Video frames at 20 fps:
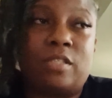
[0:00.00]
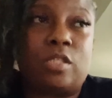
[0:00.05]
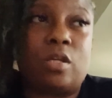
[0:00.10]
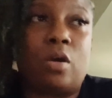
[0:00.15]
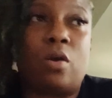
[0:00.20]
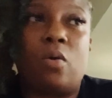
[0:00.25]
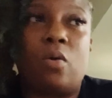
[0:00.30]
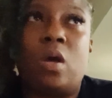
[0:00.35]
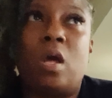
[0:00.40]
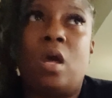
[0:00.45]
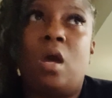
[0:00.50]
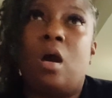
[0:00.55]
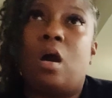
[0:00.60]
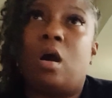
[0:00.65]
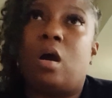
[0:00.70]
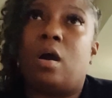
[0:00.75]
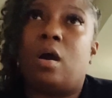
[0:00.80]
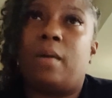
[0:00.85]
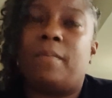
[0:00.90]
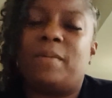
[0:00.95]
So
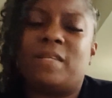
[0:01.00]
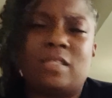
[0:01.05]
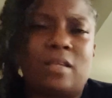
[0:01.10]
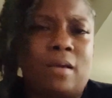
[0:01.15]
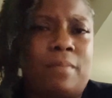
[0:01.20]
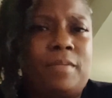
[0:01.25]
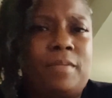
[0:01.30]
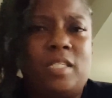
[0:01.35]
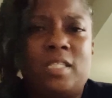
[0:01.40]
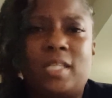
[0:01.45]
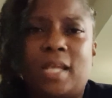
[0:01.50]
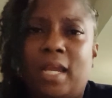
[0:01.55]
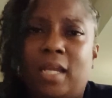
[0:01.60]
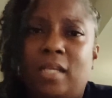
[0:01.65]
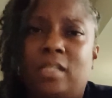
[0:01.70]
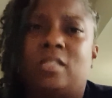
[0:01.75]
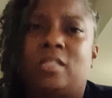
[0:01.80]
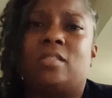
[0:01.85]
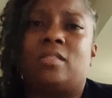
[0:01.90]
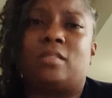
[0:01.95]
it's gonna be
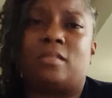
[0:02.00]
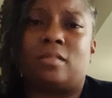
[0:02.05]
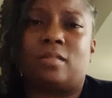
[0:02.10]
changes.